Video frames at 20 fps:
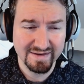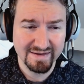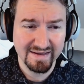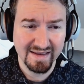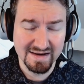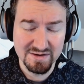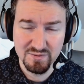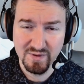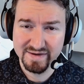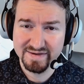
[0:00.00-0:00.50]

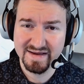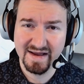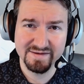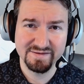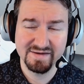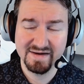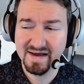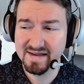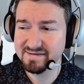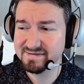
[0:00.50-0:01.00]
Anyway,
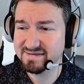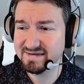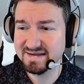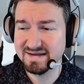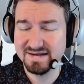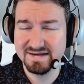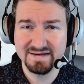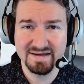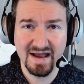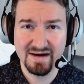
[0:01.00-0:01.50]
guys, you got to
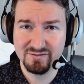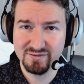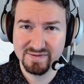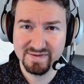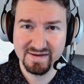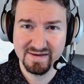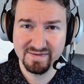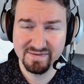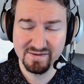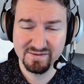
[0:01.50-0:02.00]
see
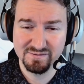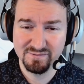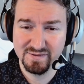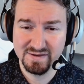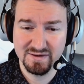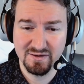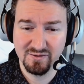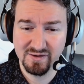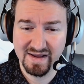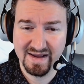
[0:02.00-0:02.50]
everything in this
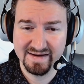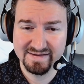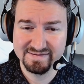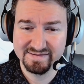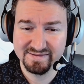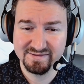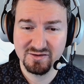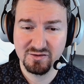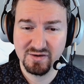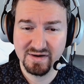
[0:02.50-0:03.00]
video, guys.
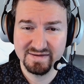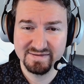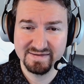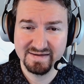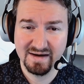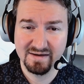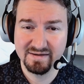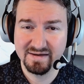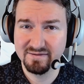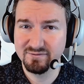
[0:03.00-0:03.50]
It's
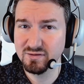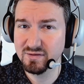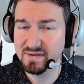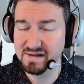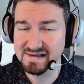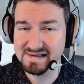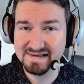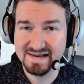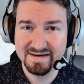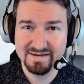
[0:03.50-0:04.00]
crazy. I'll give you
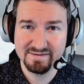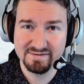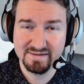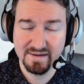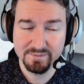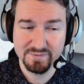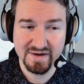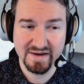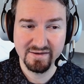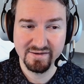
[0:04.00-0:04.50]
the latest
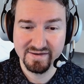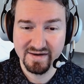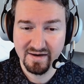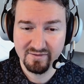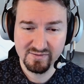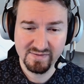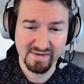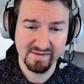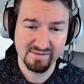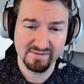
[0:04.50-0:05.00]
update on
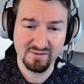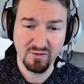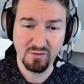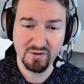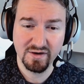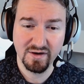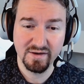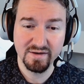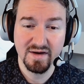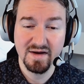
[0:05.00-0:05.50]
everything that's
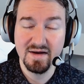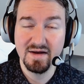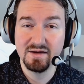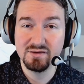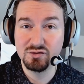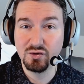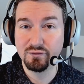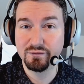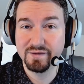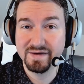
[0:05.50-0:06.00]
going on.
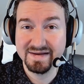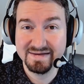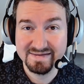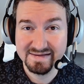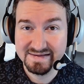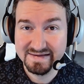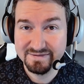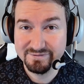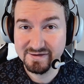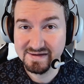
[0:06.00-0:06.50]
Don't forget
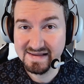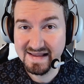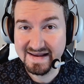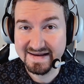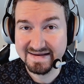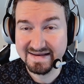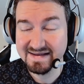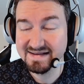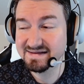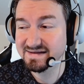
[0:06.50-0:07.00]
to leave a
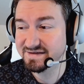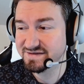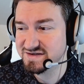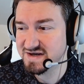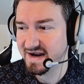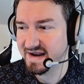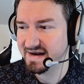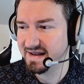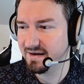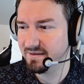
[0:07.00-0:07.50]
like. Let's
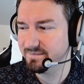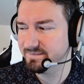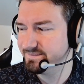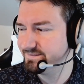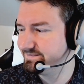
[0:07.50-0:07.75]
check it out.